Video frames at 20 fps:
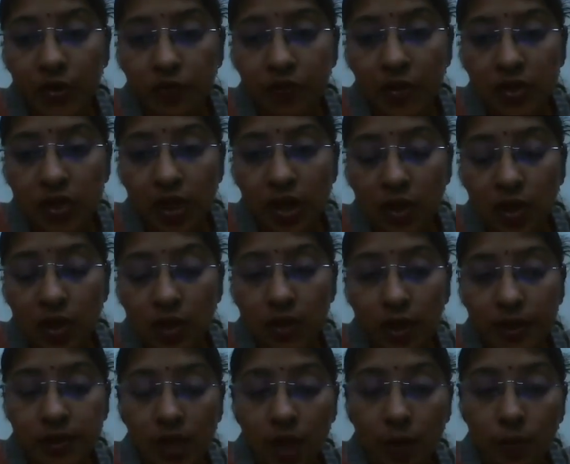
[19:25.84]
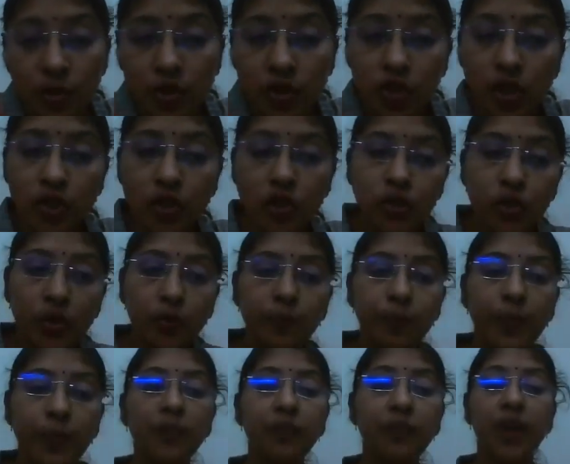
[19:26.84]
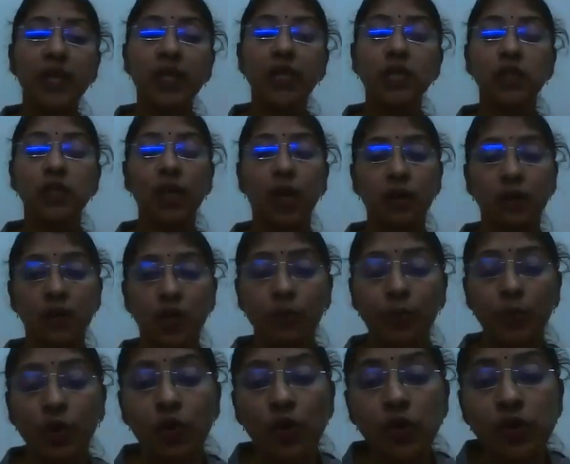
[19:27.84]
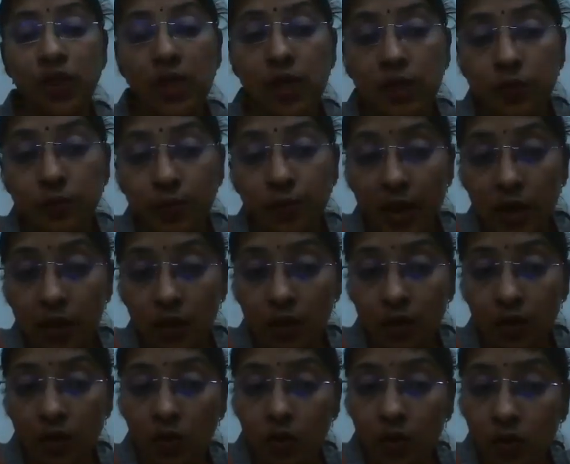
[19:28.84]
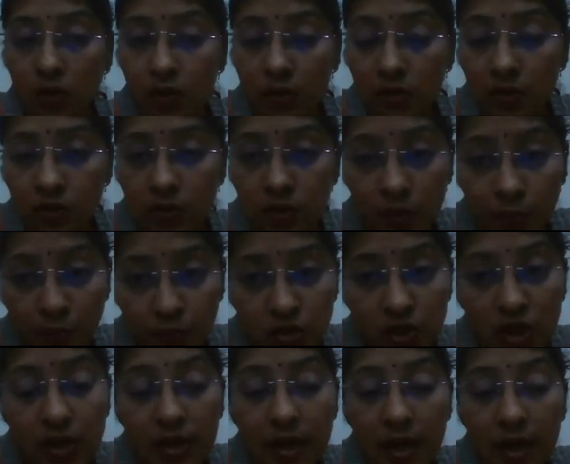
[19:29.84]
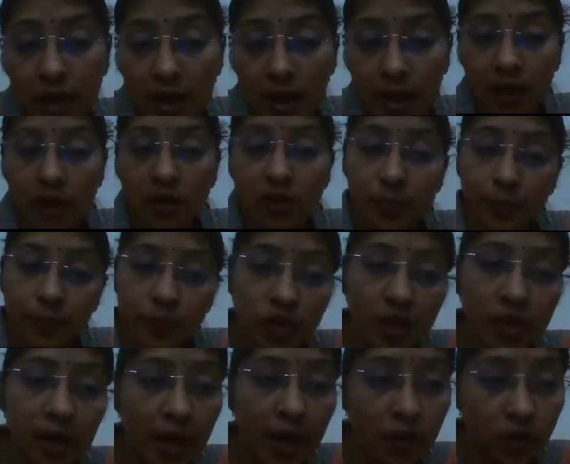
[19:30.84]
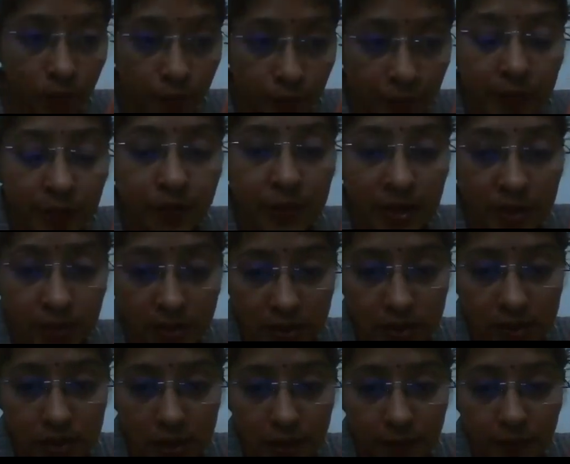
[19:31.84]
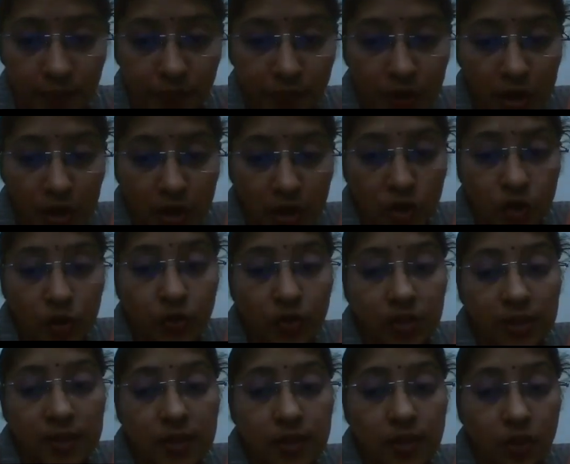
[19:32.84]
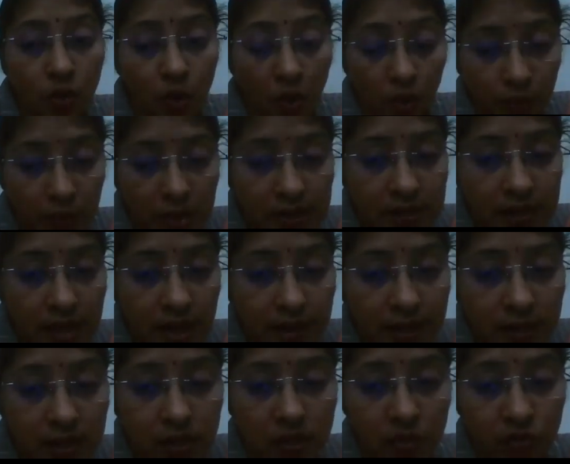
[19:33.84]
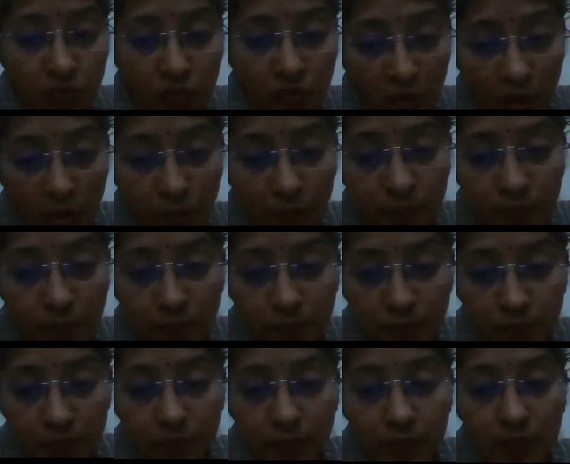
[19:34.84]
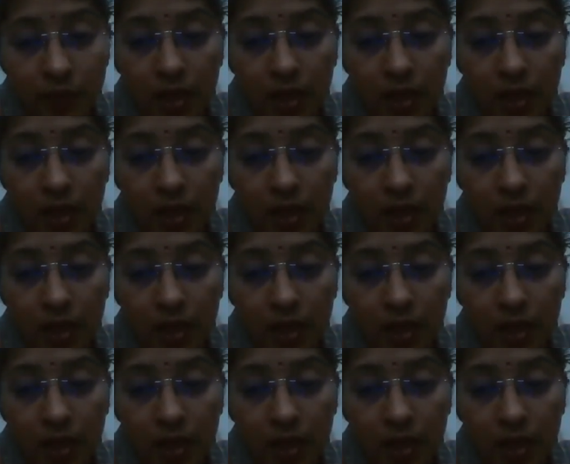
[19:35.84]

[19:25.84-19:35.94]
Per vaginal examination should be very gentle because it may rupture a unruptured ectopic pregnancy. Uterus is normal size, form